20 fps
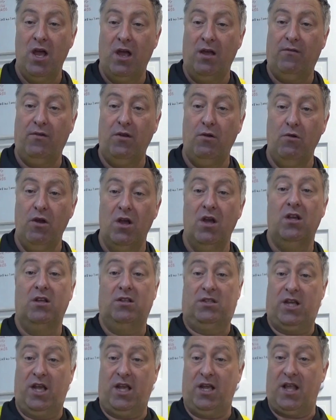if you
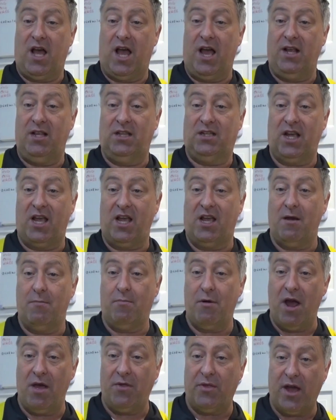take that intake of
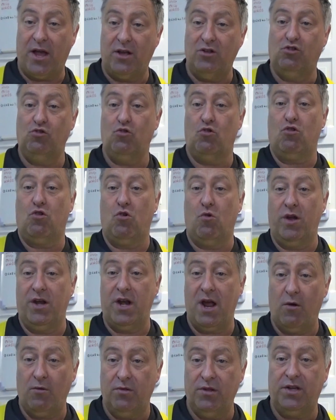breath, as you're going
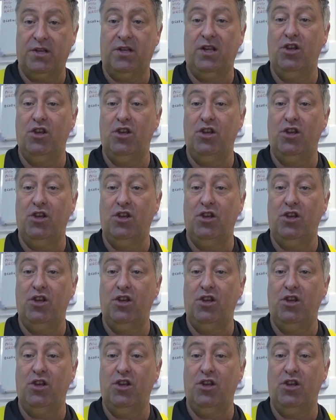out,